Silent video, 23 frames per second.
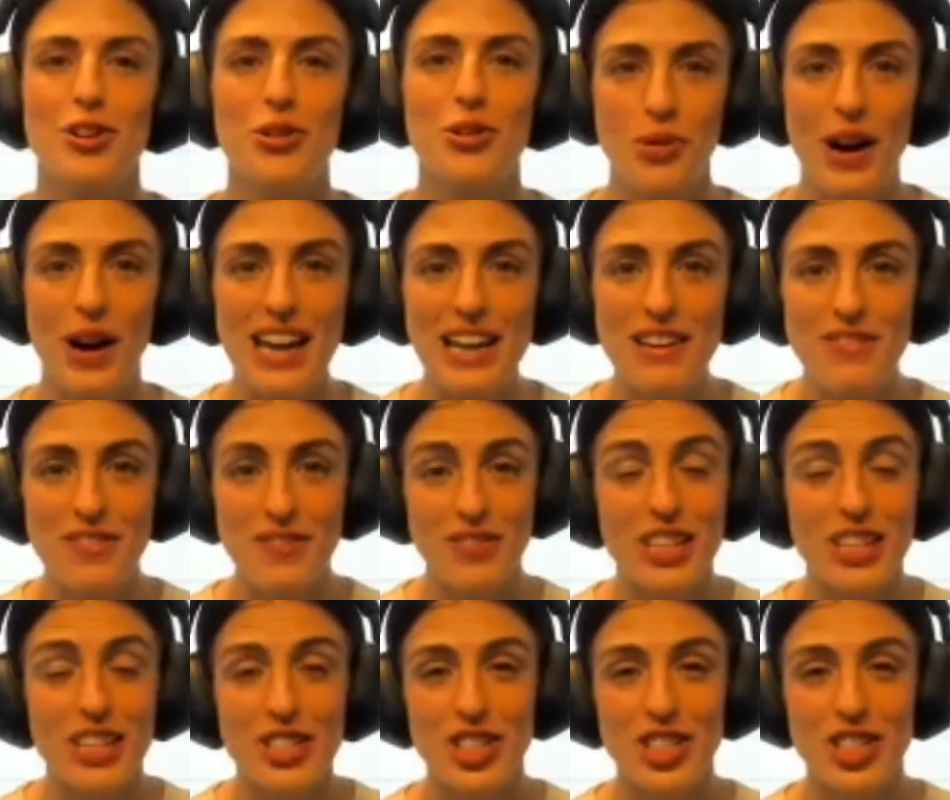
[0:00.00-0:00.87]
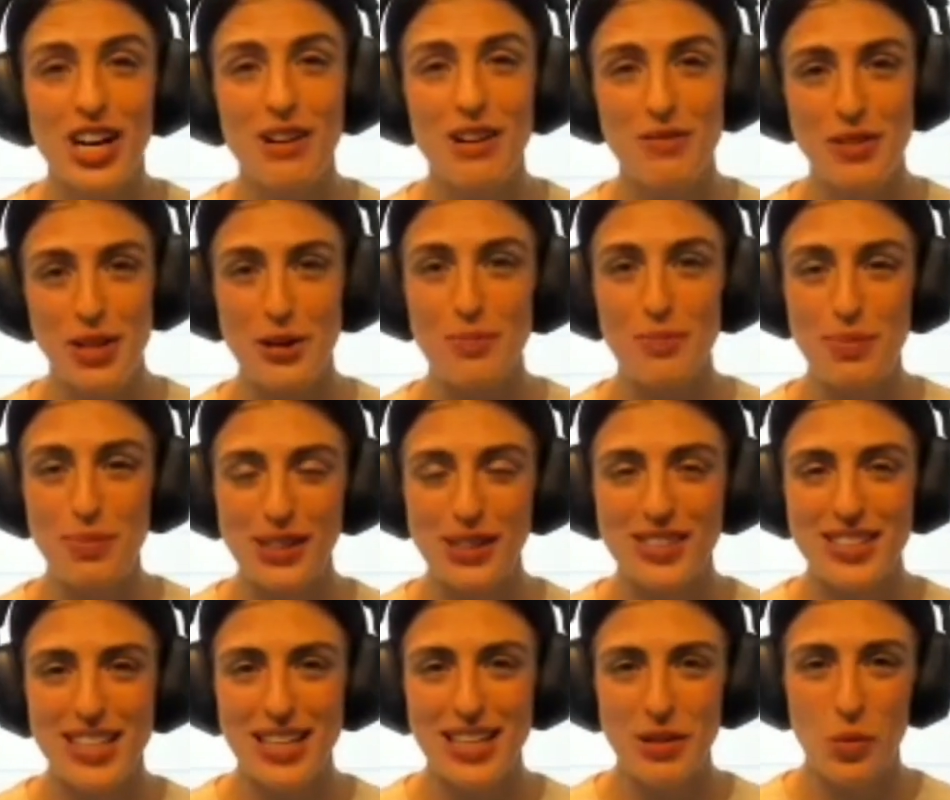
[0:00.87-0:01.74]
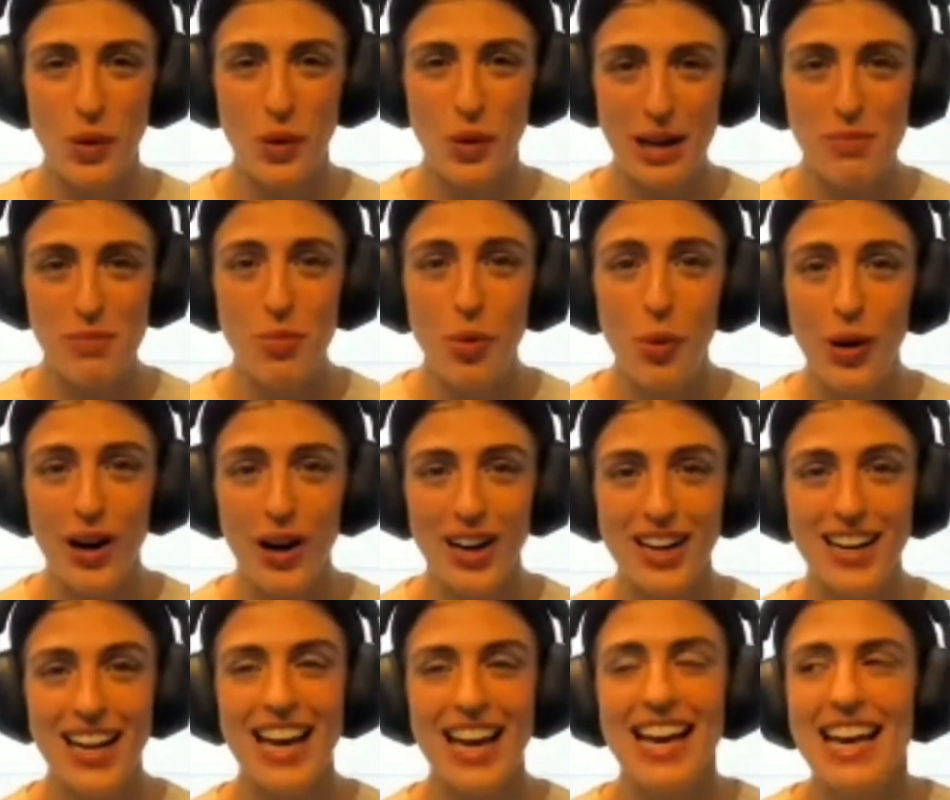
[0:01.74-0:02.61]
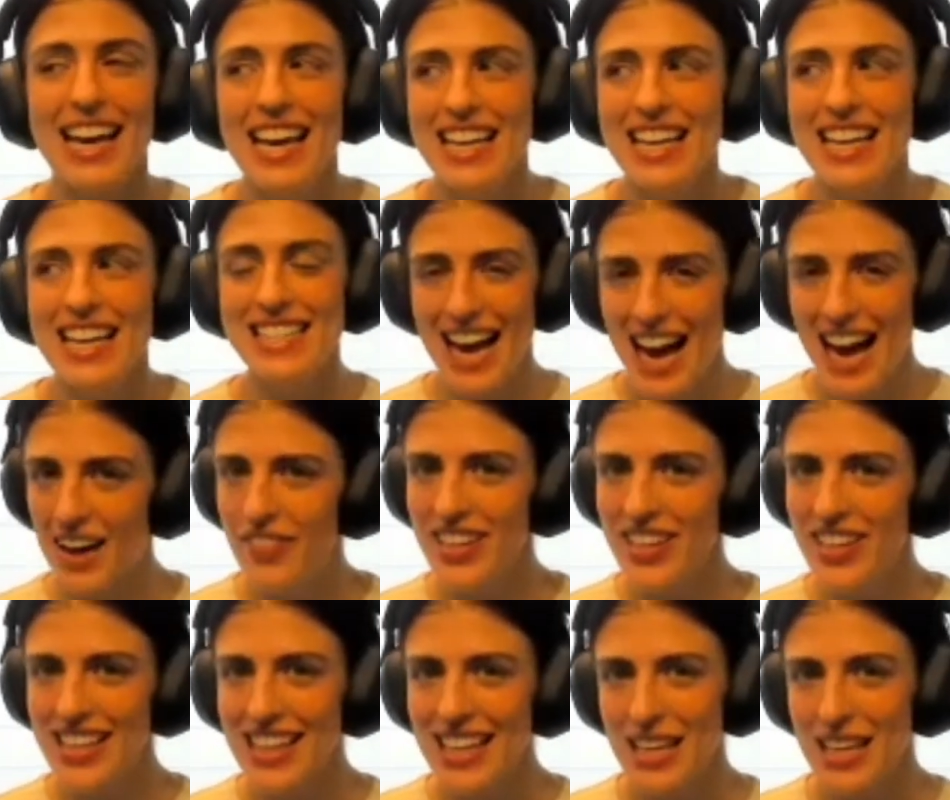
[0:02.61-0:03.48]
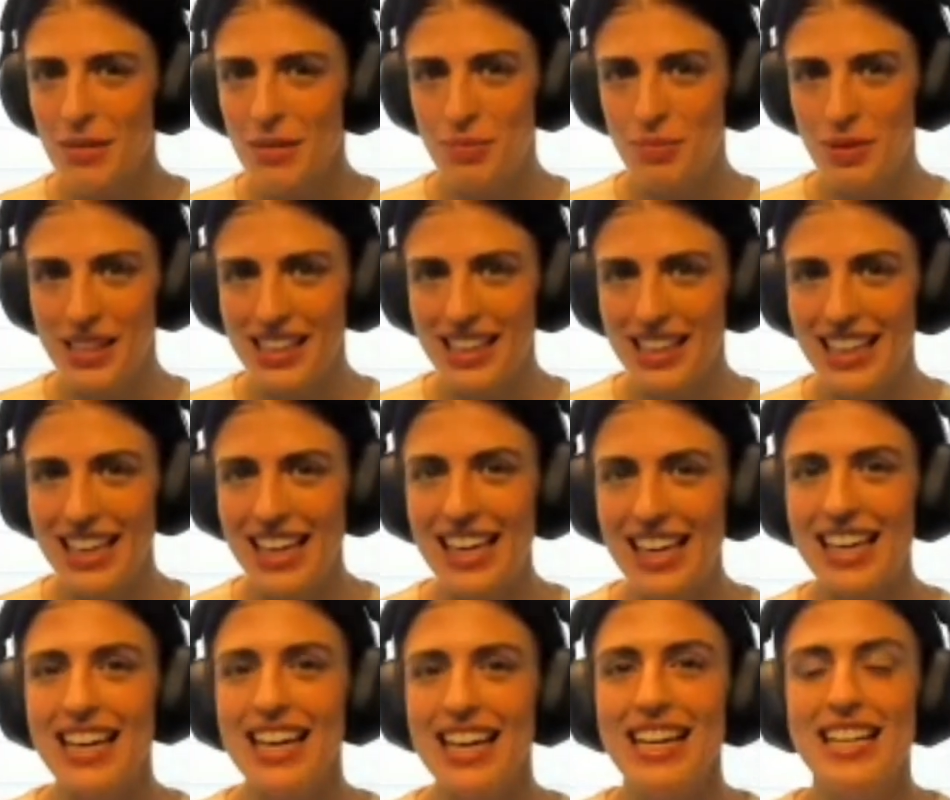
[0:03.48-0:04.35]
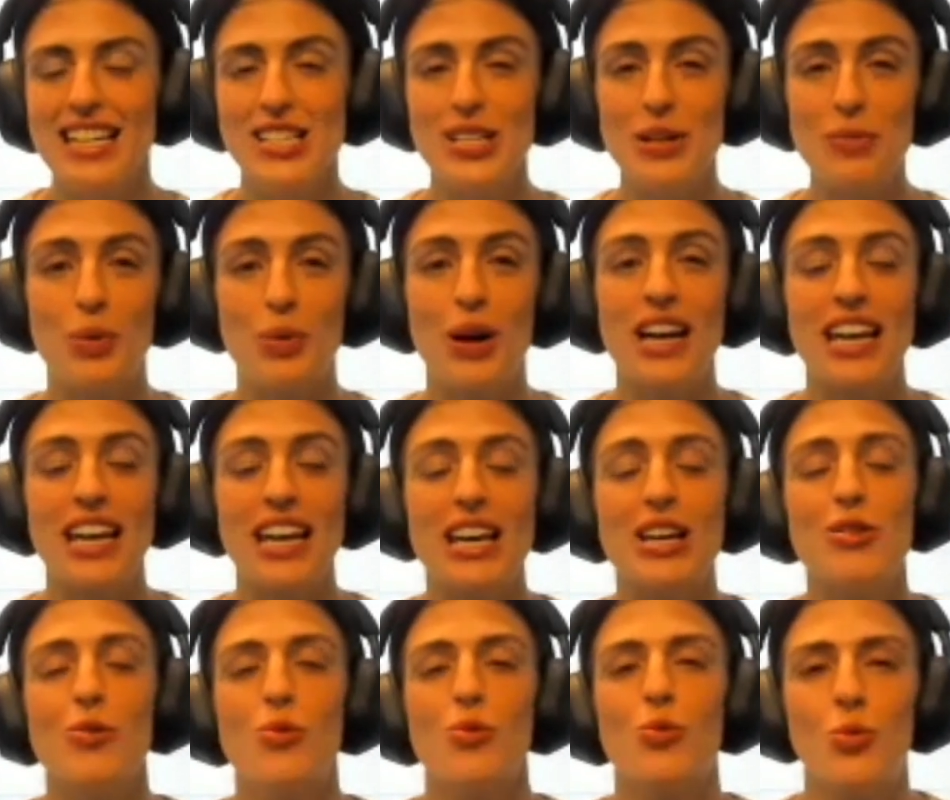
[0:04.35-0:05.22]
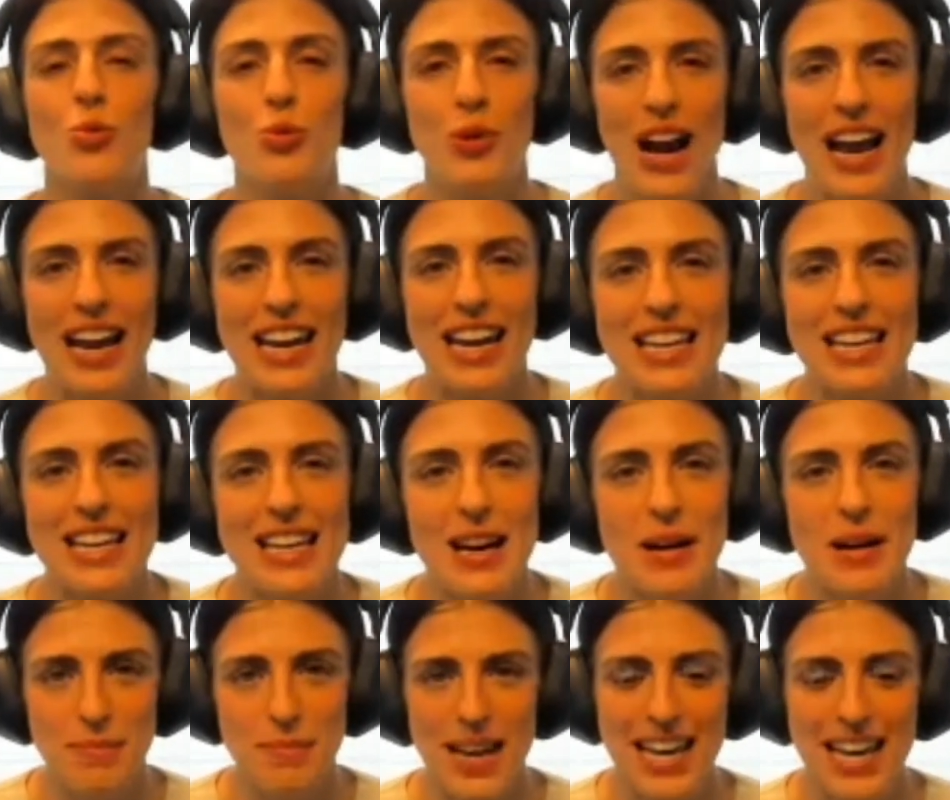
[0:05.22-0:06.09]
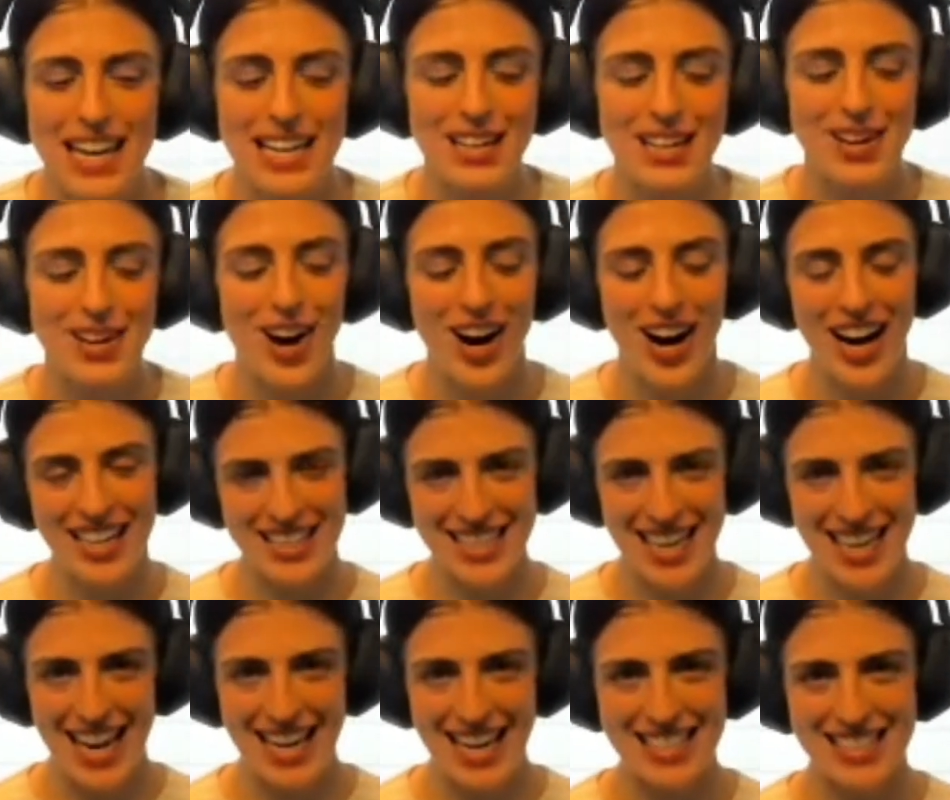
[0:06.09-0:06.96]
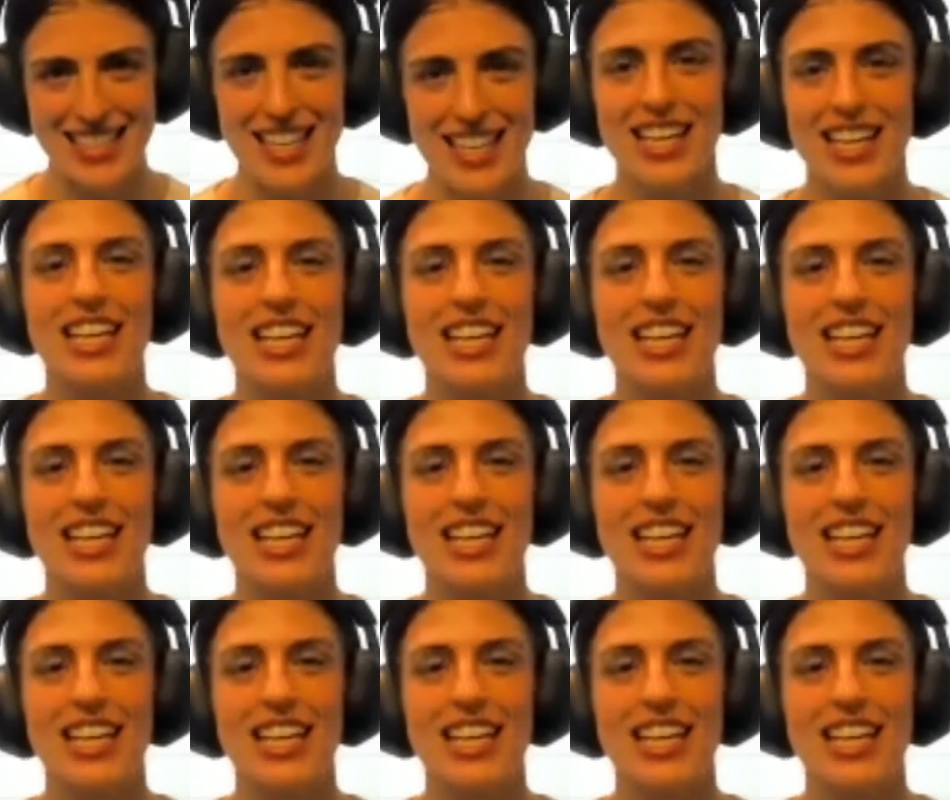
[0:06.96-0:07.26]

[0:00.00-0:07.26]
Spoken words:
great feature of your built-in whiteboard is having the ability to bring in ready-made content.